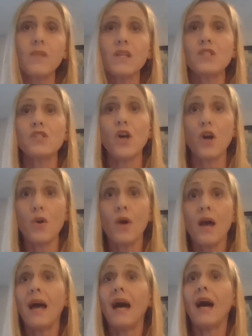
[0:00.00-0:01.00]
So
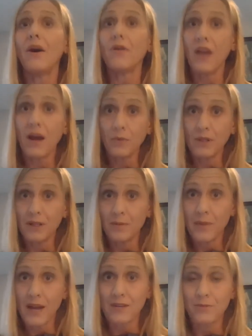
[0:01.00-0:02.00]
how that will
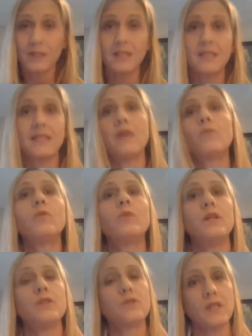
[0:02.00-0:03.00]
impact real estate will
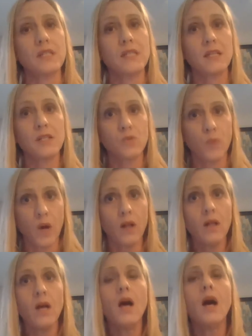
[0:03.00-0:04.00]
be interesting as
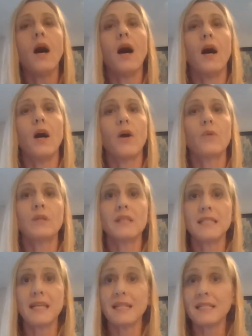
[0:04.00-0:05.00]
well. Real
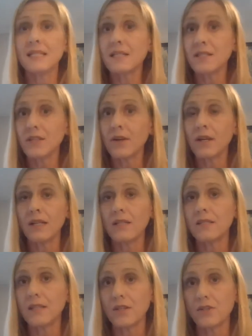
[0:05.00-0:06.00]
estate is considered an
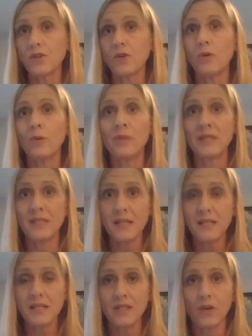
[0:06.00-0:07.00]
essential
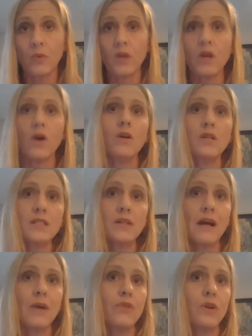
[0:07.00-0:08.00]
business, so we are still
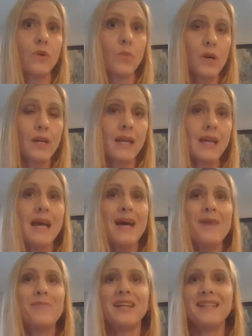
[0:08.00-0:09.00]
out there working,
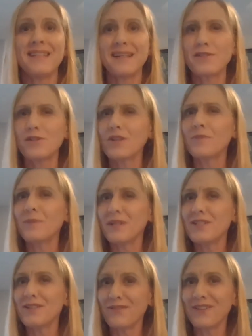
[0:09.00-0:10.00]
but it does look
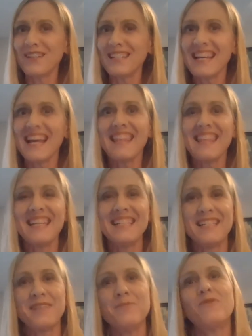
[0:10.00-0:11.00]
much different than
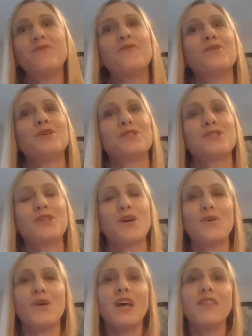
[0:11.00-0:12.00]
it did before.
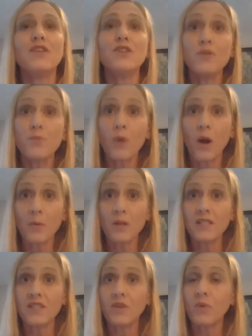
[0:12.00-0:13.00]
So the new
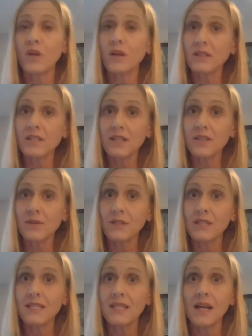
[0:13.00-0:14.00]
properties that we are listing during
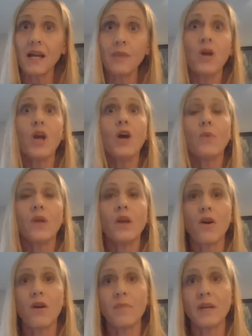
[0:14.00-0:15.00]
this time, we
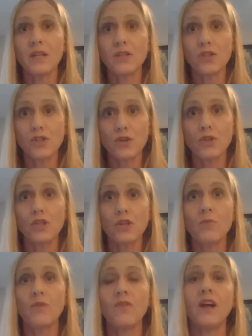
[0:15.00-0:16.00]
are making sure
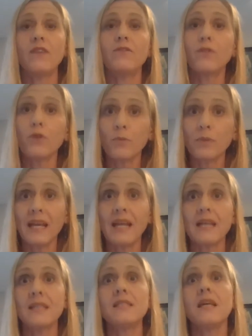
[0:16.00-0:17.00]
to provide floor
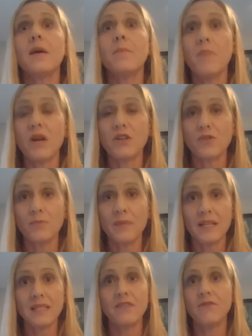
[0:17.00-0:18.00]
plans,
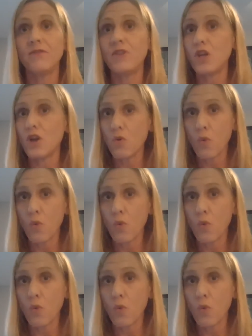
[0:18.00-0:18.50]
measurements, video